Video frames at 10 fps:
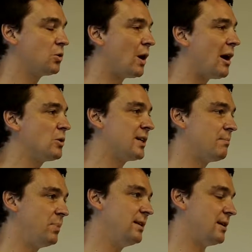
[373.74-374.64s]
to
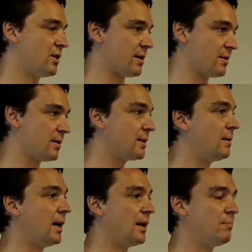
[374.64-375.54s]
outcompete each other
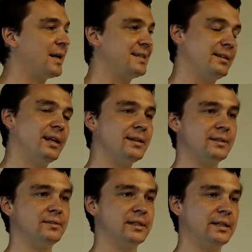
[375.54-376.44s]
by
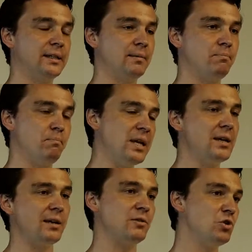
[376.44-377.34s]
selectively
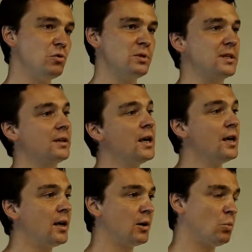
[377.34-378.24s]
picking and choosing
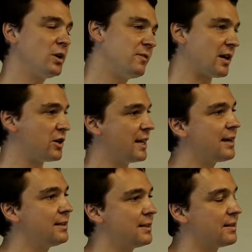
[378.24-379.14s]
what
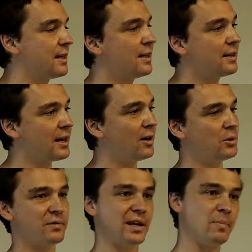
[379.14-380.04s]
functionality they get
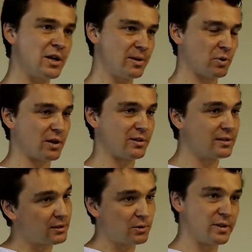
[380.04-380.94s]
out of the Apache
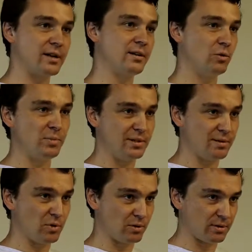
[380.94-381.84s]
projects into their Hadoop
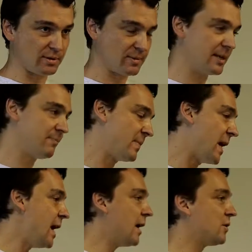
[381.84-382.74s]
distributions, right?
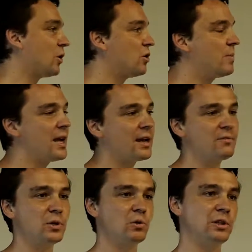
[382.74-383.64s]
So you may have,
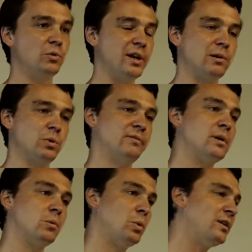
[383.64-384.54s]
Cloudera with
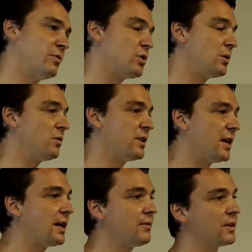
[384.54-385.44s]
one version of
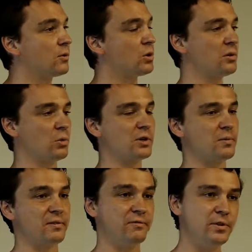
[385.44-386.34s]
Hive and Hortonworks
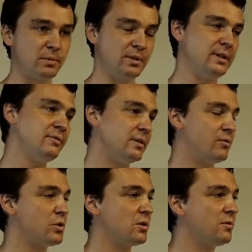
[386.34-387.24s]
with a different
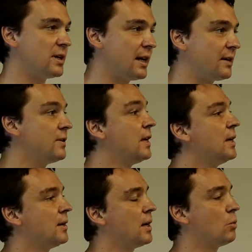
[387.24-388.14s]
version of Hive.
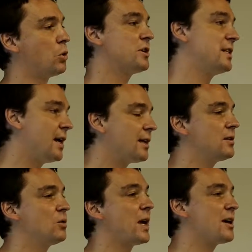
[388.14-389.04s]
Worse
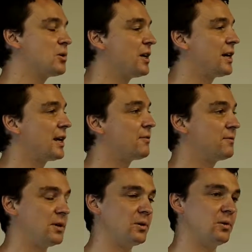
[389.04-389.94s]
yet, you may actually have,
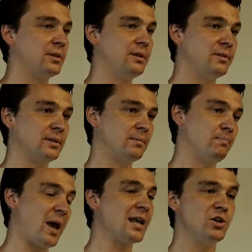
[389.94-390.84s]
different
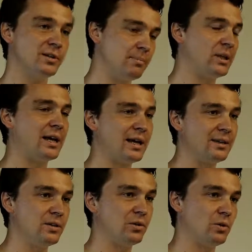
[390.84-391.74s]
patches
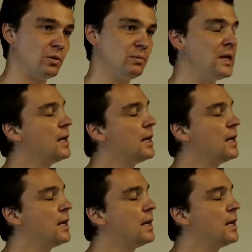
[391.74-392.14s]
applied, on